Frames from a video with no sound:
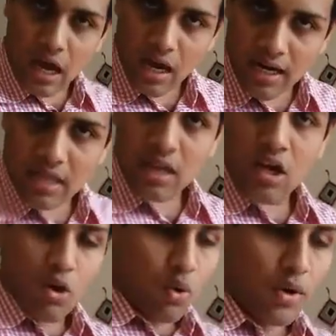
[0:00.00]
card.
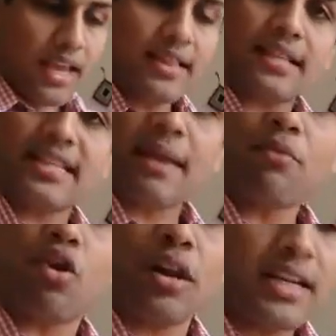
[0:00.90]
Okay, the
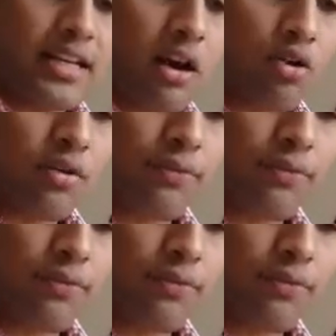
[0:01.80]
same quality out